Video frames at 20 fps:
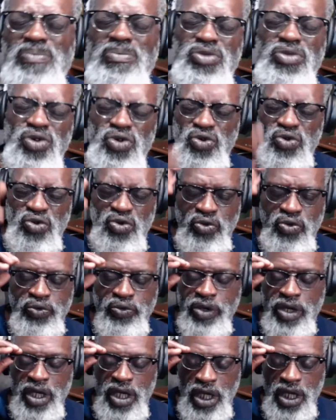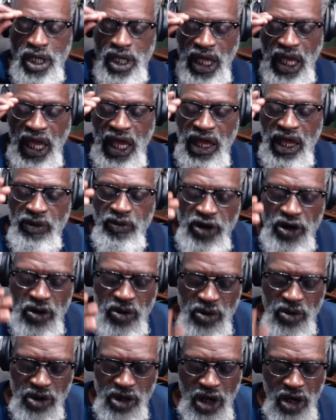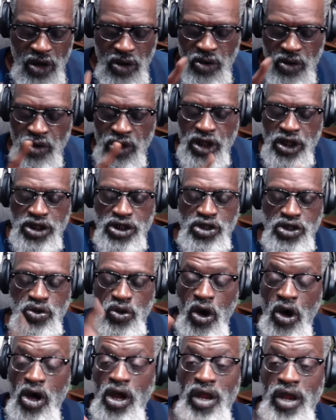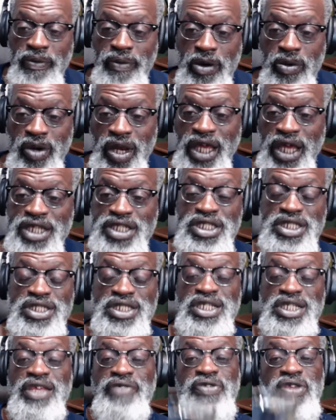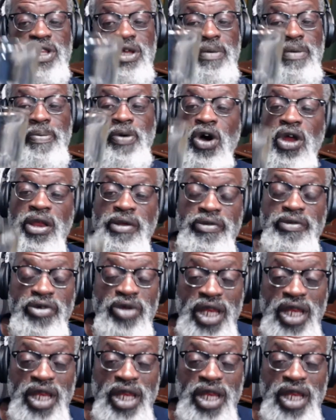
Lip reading: to move and we're going to go to all of our relations, lifting up all of our